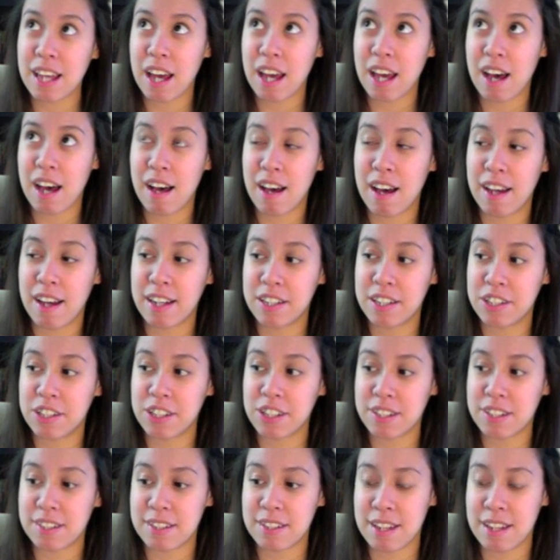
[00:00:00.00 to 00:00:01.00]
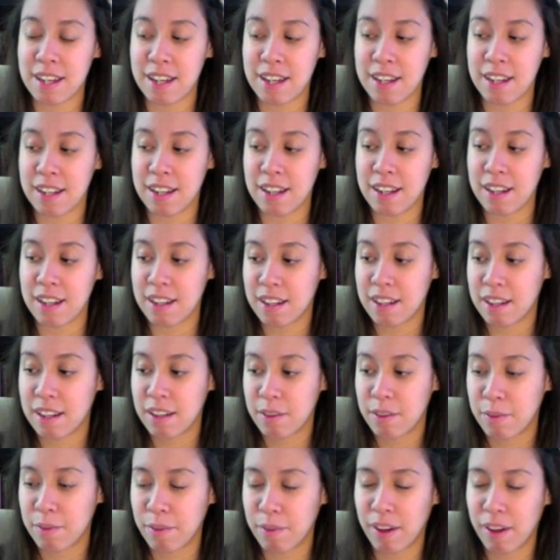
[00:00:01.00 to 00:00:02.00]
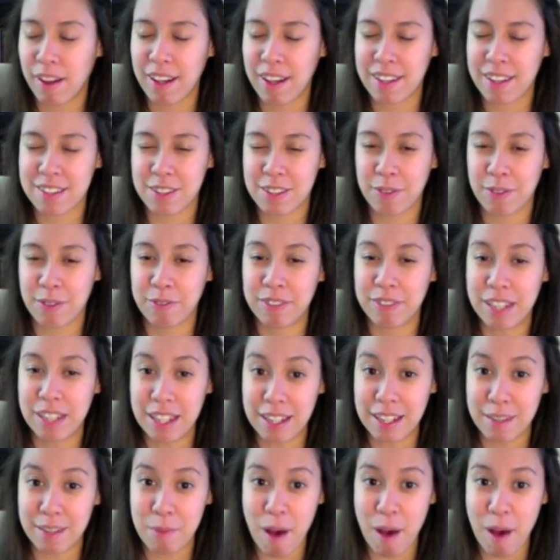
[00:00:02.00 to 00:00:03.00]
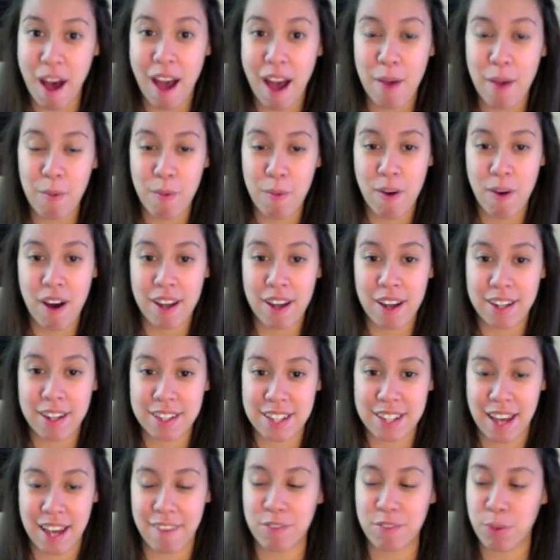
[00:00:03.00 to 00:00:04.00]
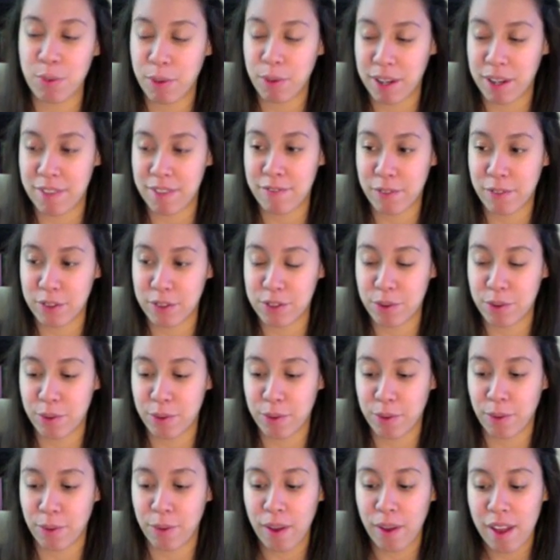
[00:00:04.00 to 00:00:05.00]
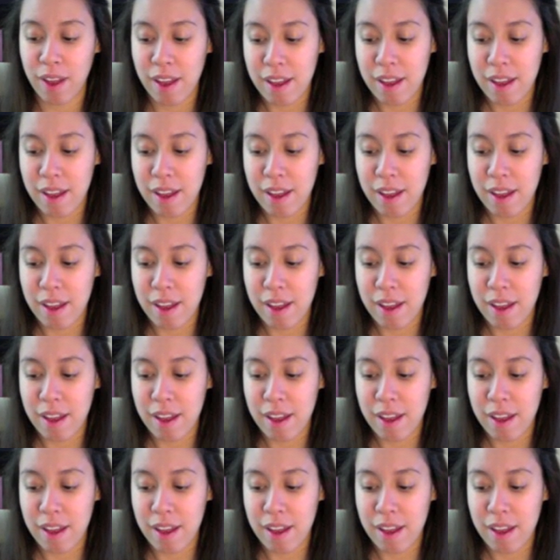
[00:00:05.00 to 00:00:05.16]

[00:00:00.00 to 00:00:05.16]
I just need, well, I guess I don't need, but I wanted to have 24 total